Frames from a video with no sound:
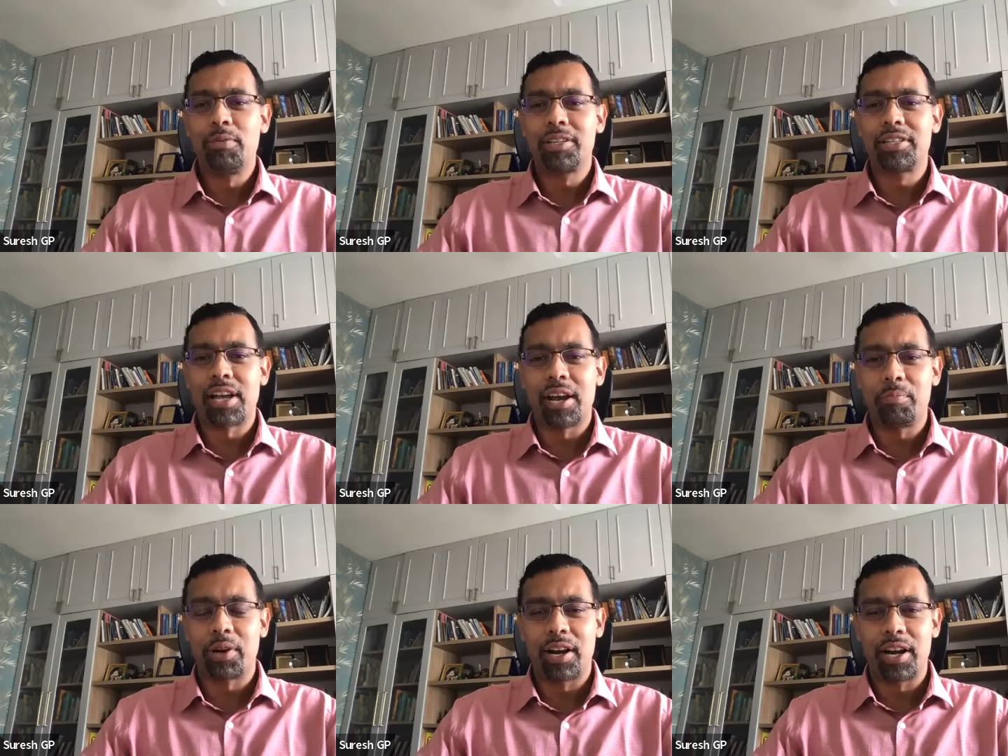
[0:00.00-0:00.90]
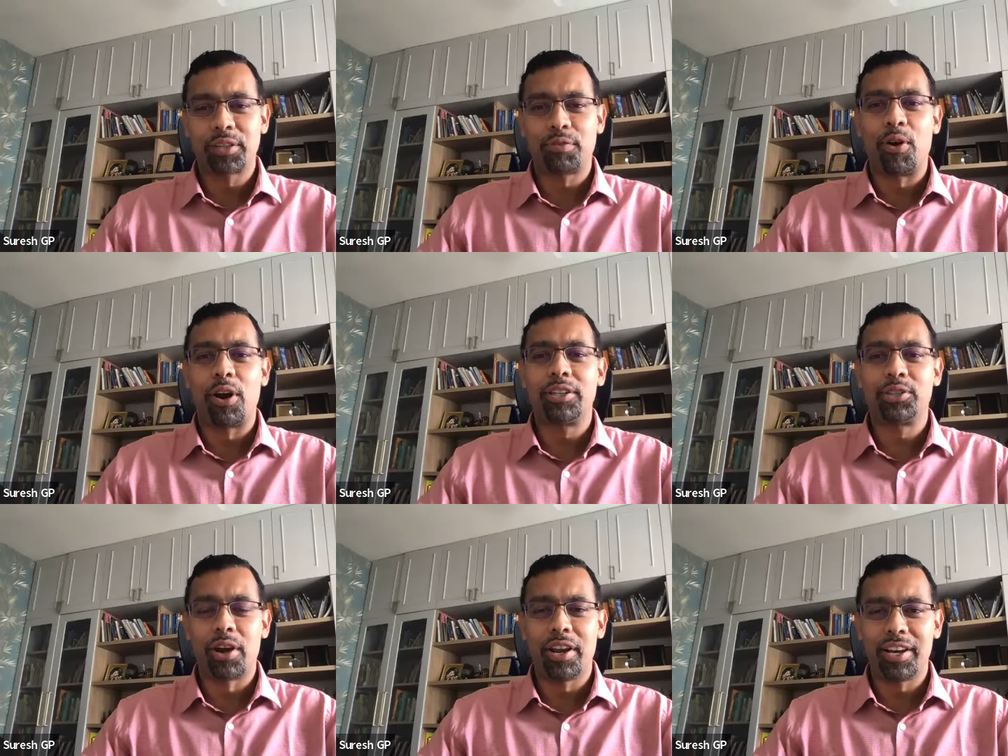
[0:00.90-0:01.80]
much, Sai Prakash, for
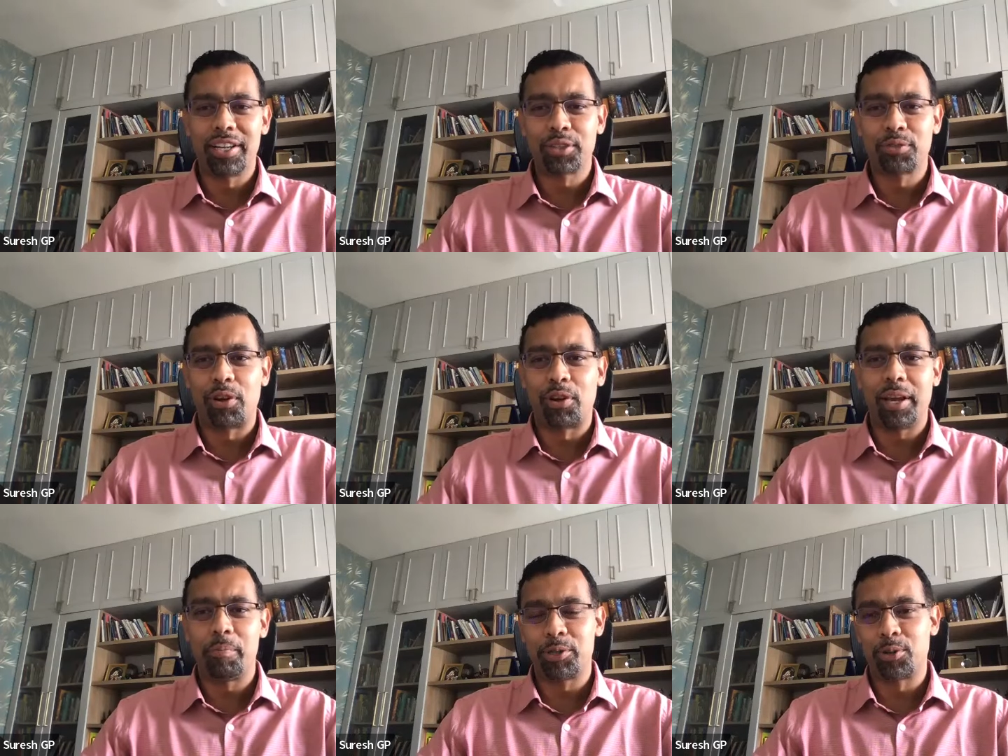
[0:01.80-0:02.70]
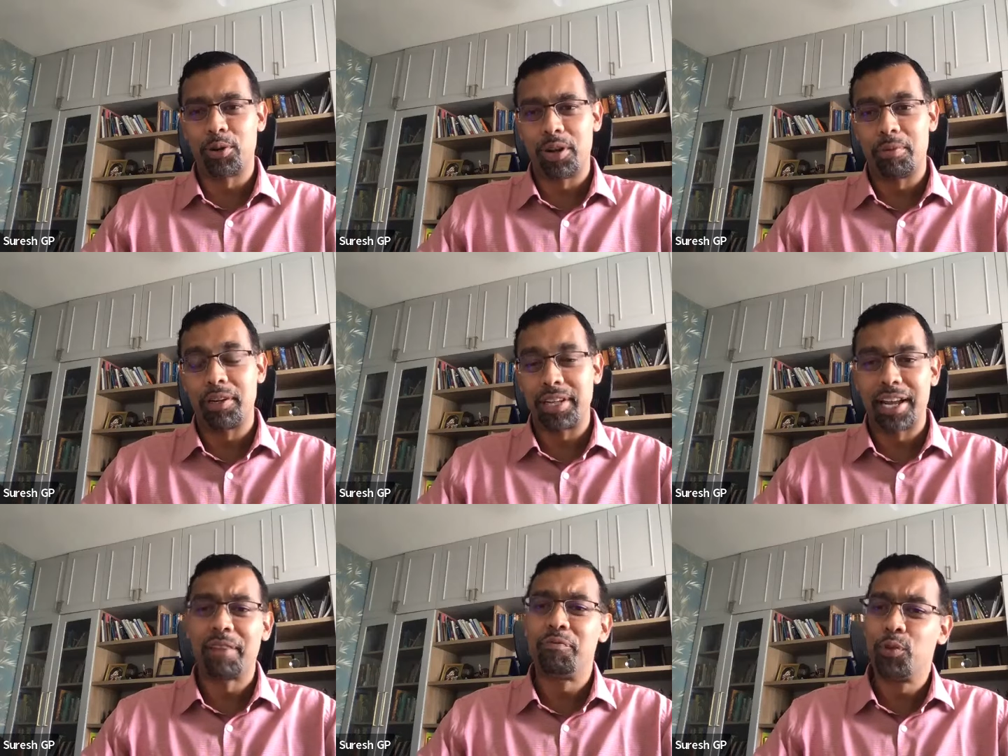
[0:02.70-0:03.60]
joining us for the episode number
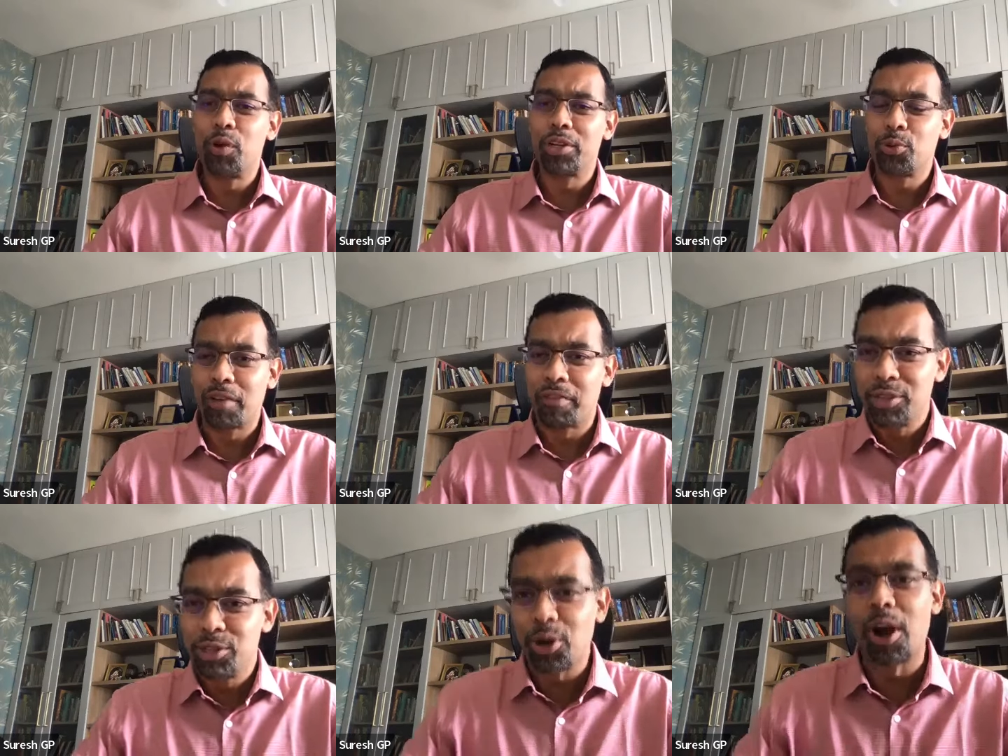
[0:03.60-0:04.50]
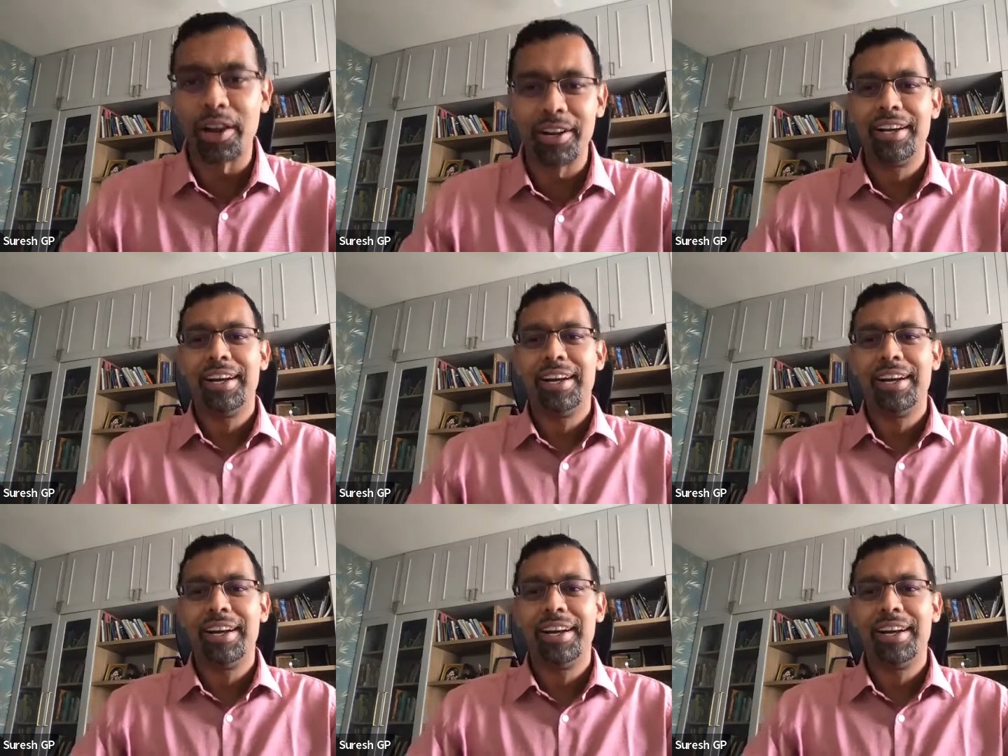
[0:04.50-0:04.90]
10. And viewers, you would have enjoyed.